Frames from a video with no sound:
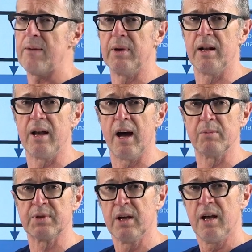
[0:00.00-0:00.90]

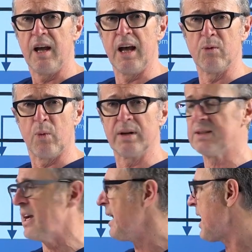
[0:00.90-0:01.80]
milliamps. And once
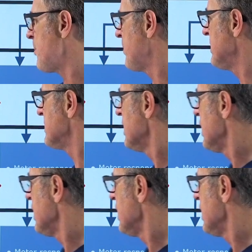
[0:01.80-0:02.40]
that happens,